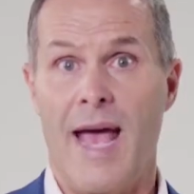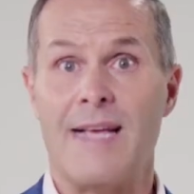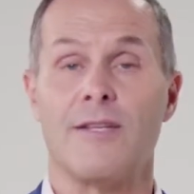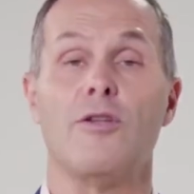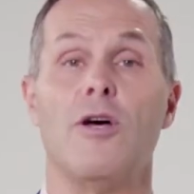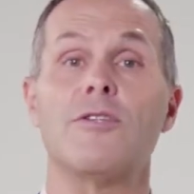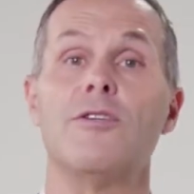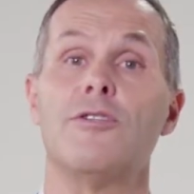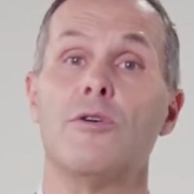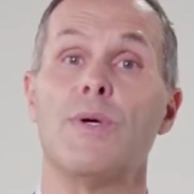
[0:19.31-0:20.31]
has a lot to
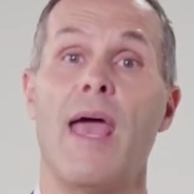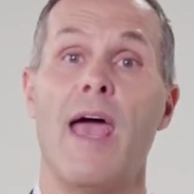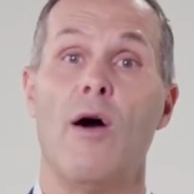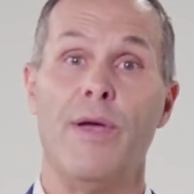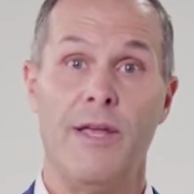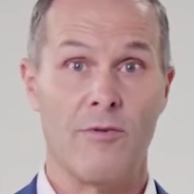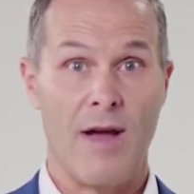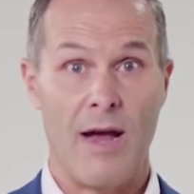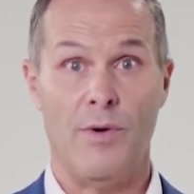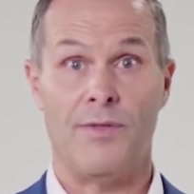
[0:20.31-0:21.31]
do with how we
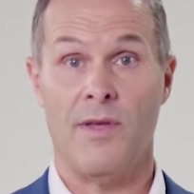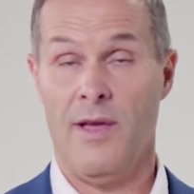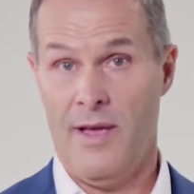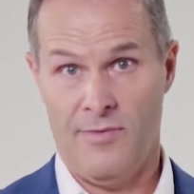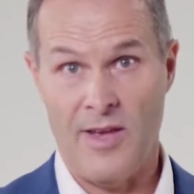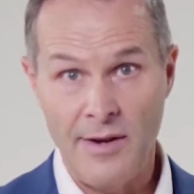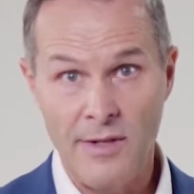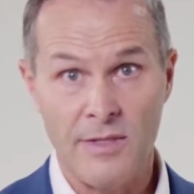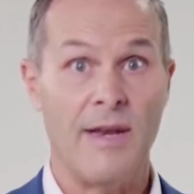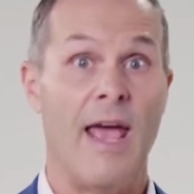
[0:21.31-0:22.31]
interact with
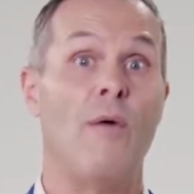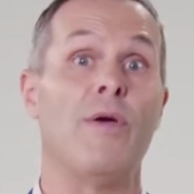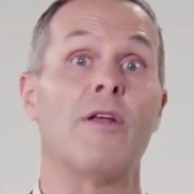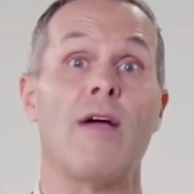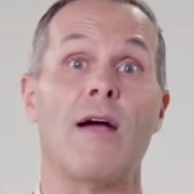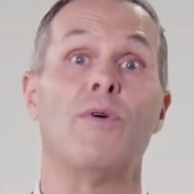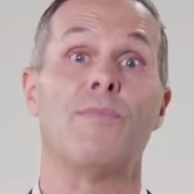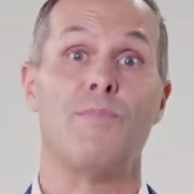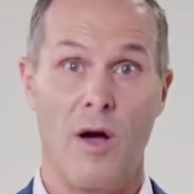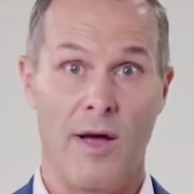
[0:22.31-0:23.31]
tenants and how we interact
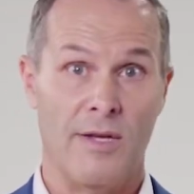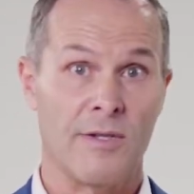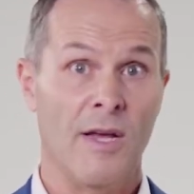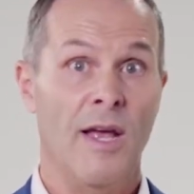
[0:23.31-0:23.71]
with buyers.